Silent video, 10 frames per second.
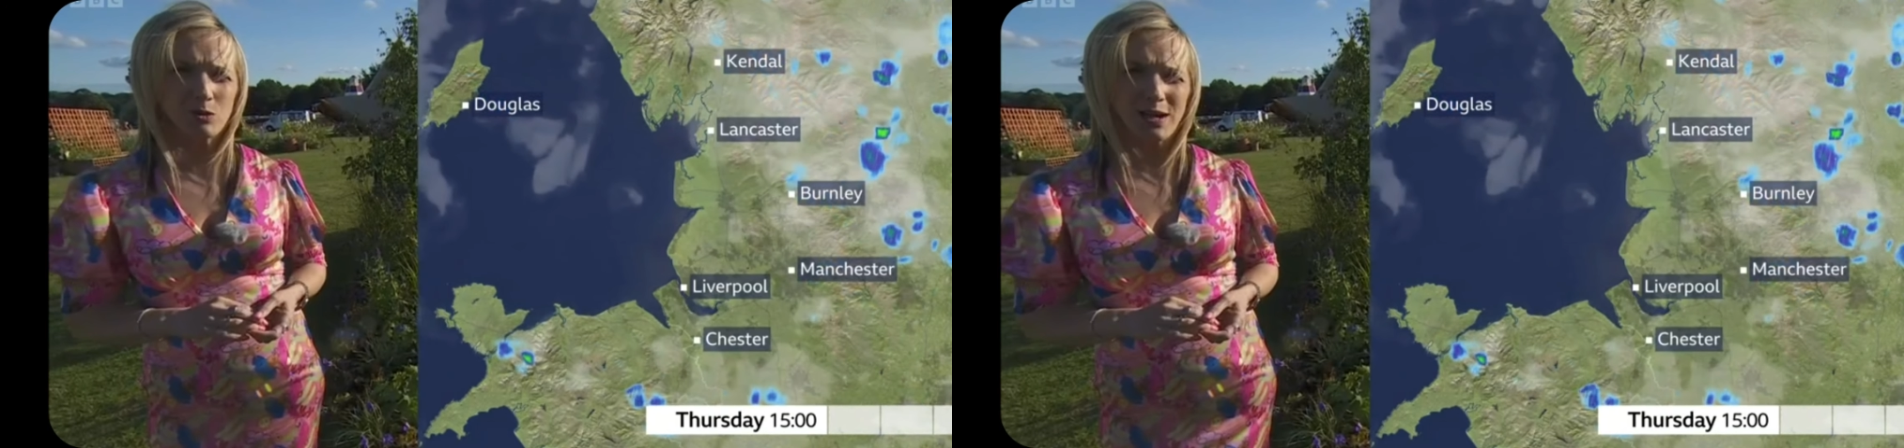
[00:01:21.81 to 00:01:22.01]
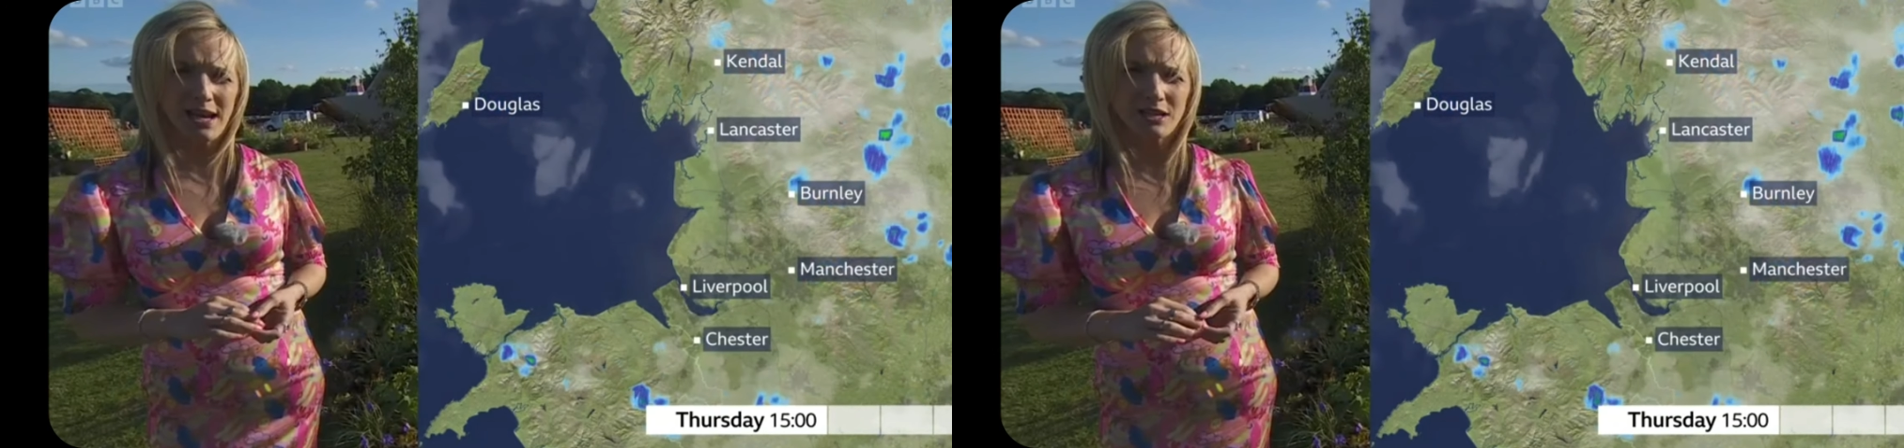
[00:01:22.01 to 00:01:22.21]

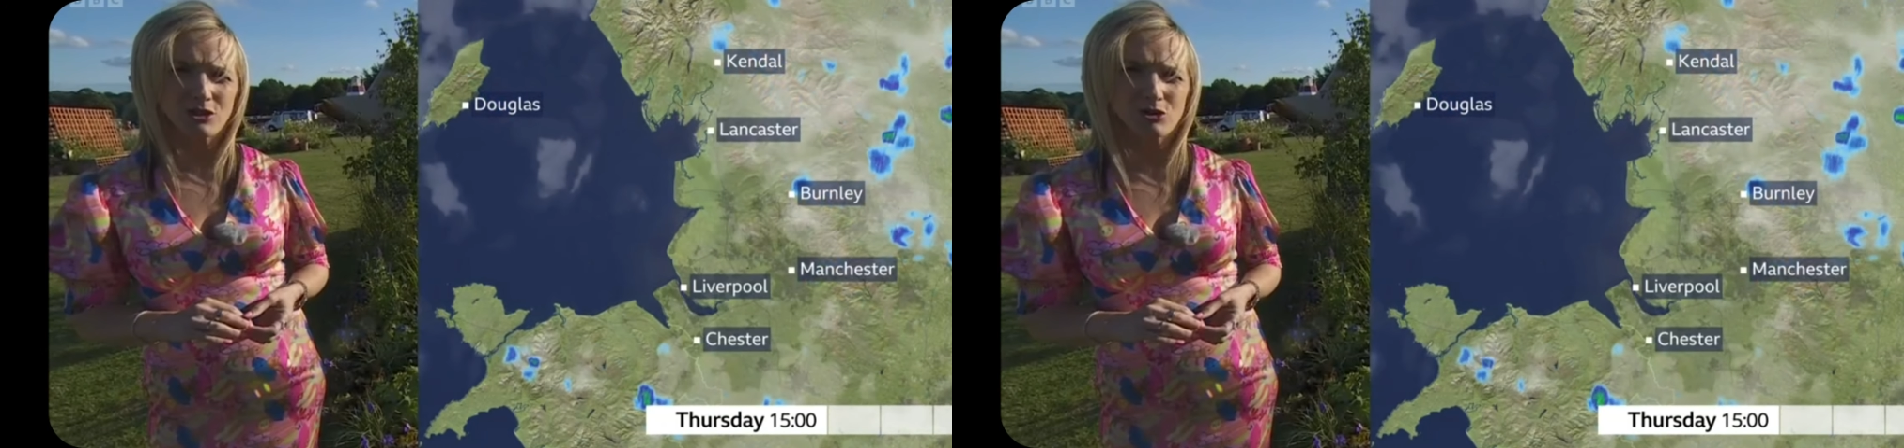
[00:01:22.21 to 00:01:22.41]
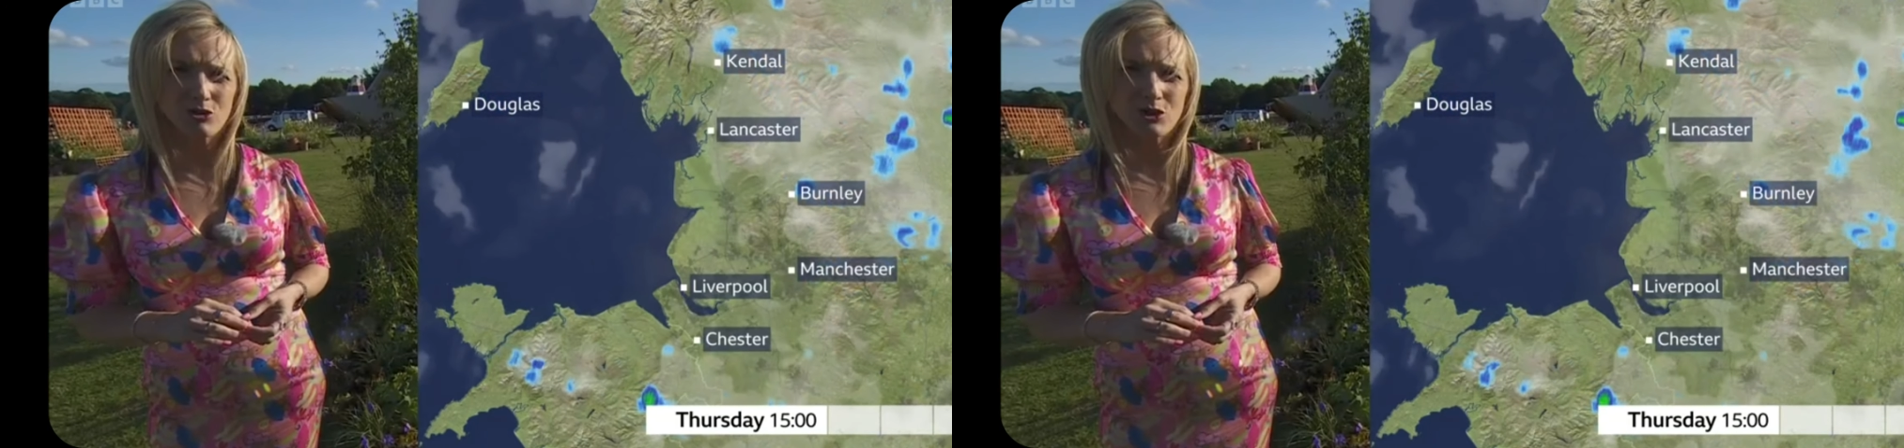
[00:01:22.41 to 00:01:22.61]
as we head
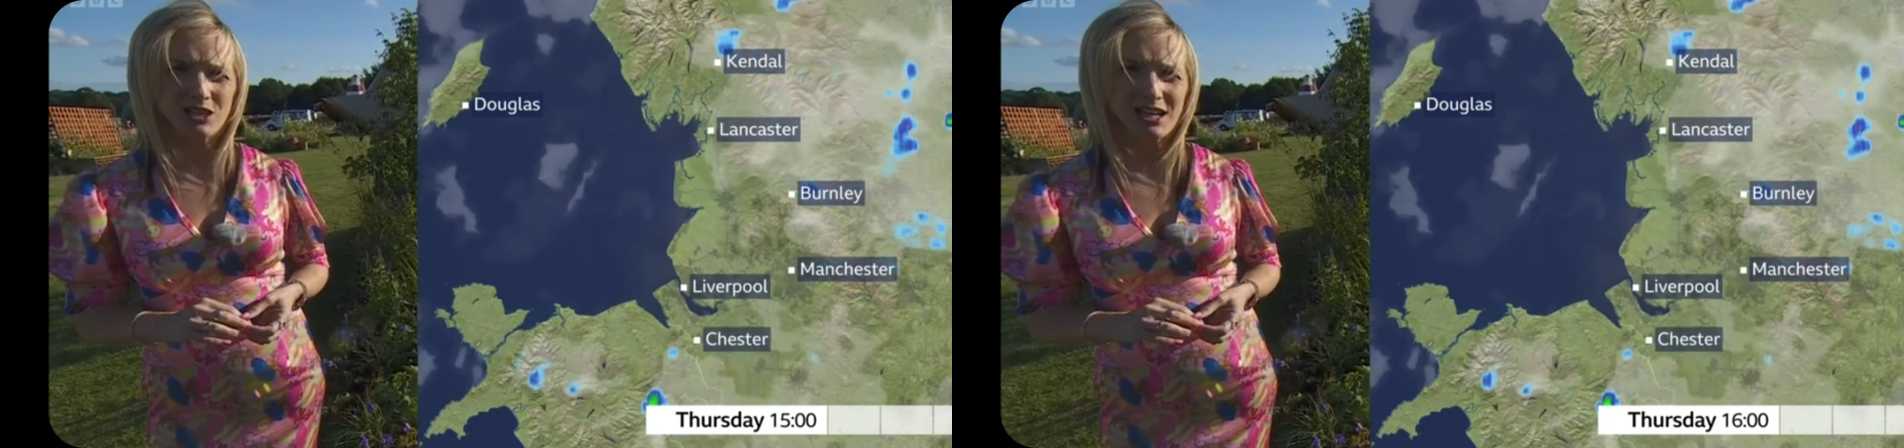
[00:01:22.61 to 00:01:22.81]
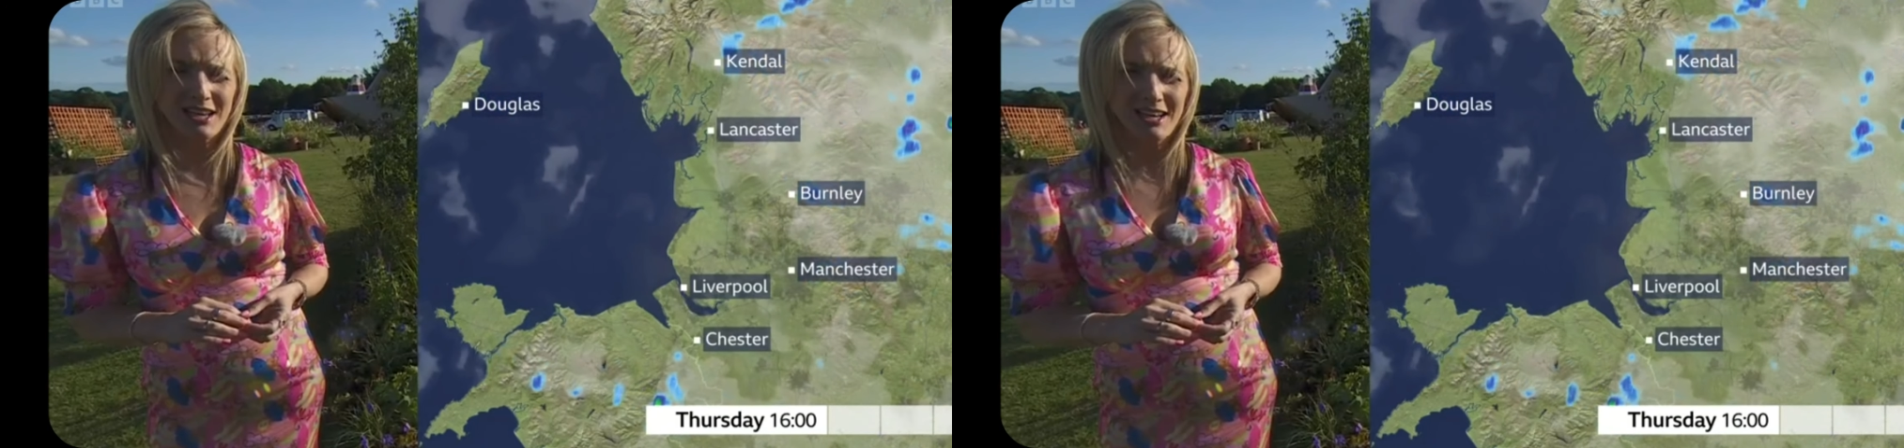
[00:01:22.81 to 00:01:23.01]
through the
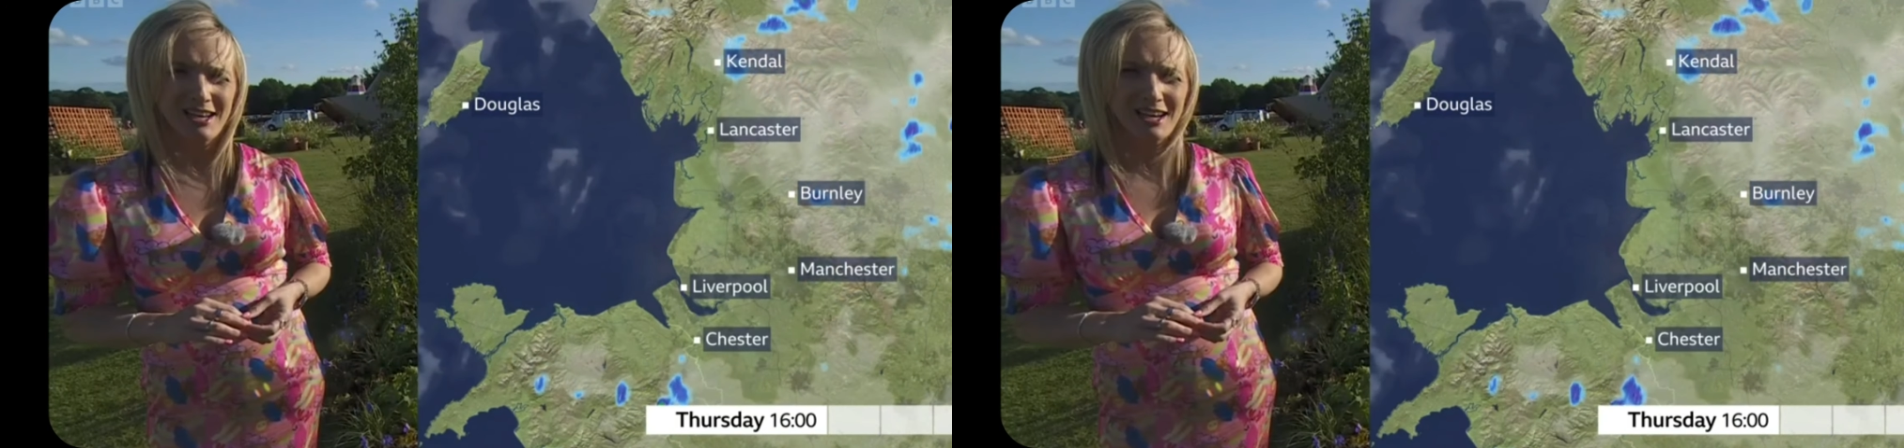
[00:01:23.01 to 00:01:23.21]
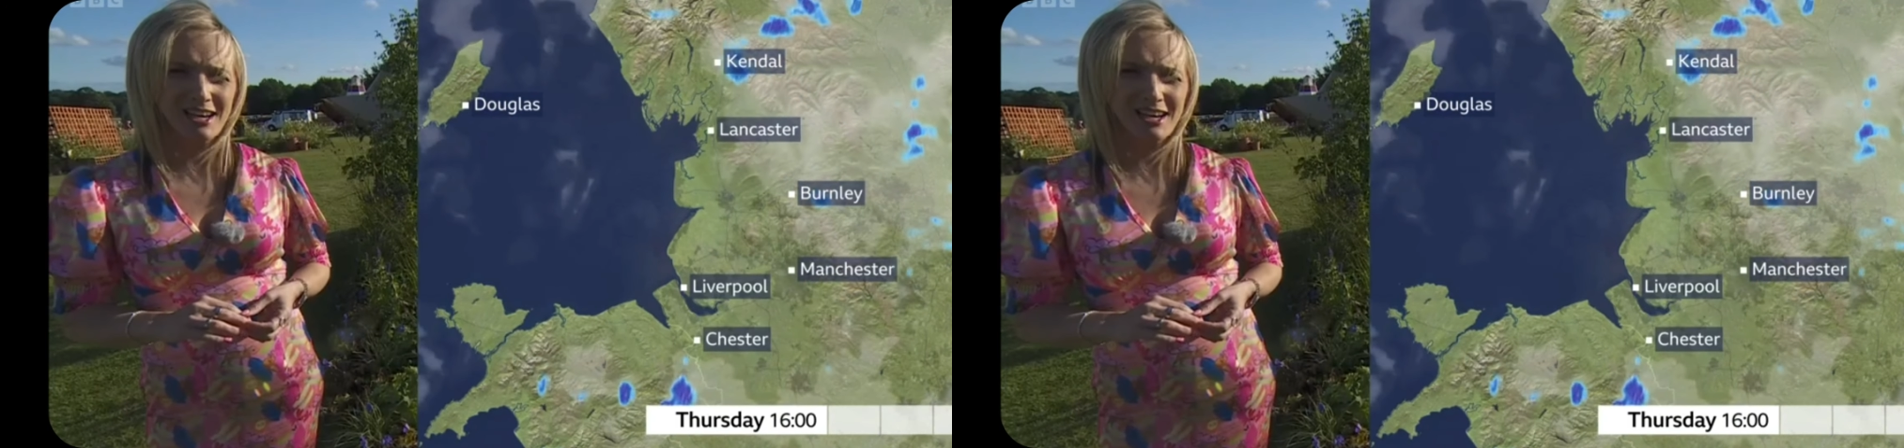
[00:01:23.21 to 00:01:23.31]
day.